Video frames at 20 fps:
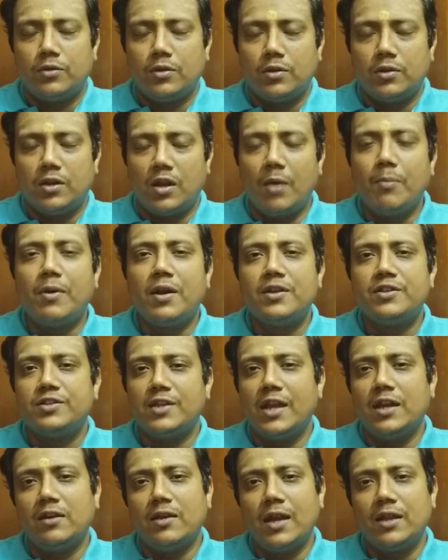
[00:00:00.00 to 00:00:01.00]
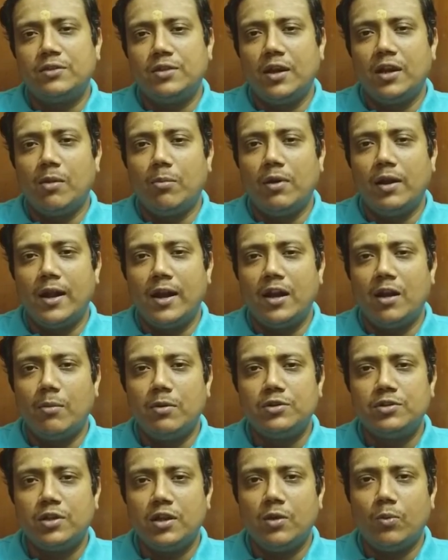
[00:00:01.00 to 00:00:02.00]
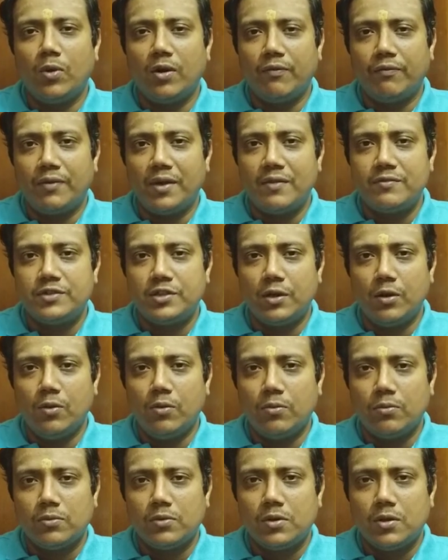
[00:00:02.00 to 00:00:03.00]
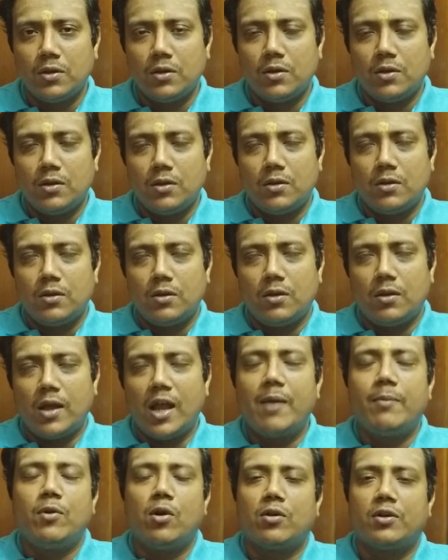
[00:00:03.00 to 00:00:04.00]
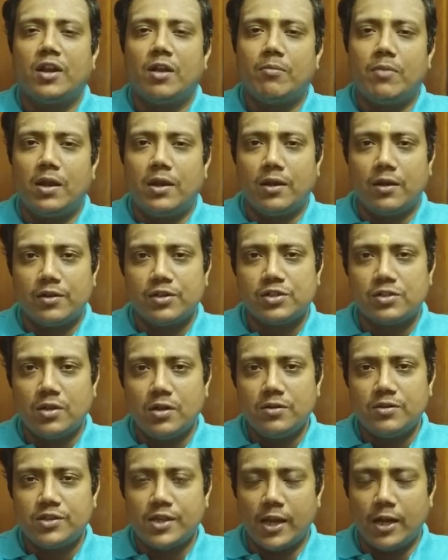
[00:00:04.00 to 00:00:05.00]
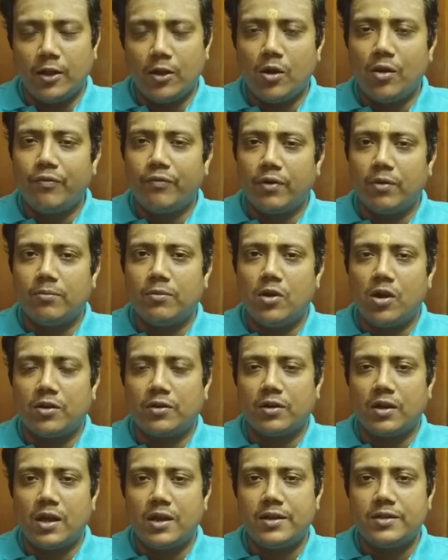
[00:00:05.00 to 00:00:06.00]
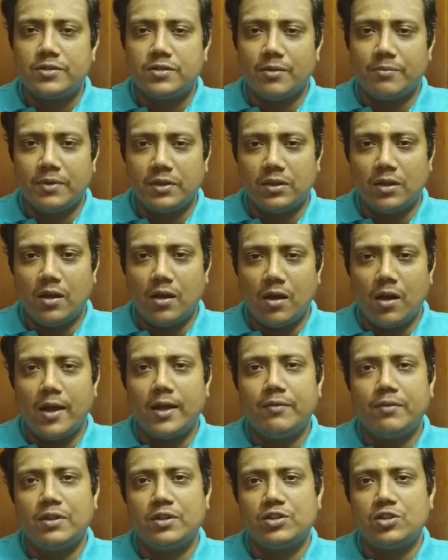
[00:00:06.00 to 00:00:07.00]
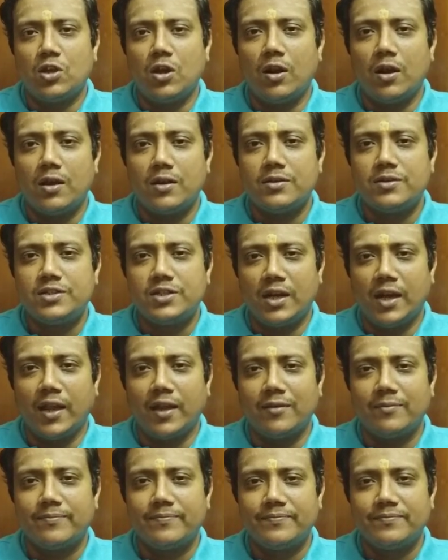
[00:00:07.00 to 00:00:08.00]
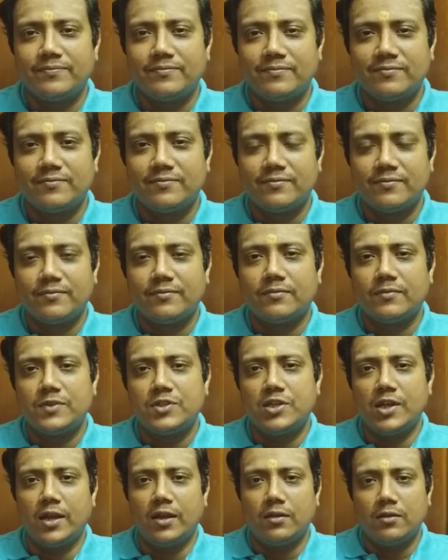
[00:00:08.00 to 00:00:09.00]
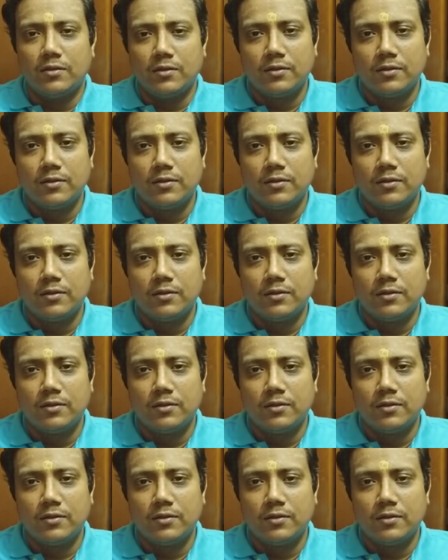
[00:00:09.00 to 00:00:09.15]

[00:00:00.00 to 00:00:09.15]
The number is 8939933150. I am Dr. M. Harikrishnan, signing off from Dr. Hari's Samhita Ayurveda Shala, Chennai. Jai Hind.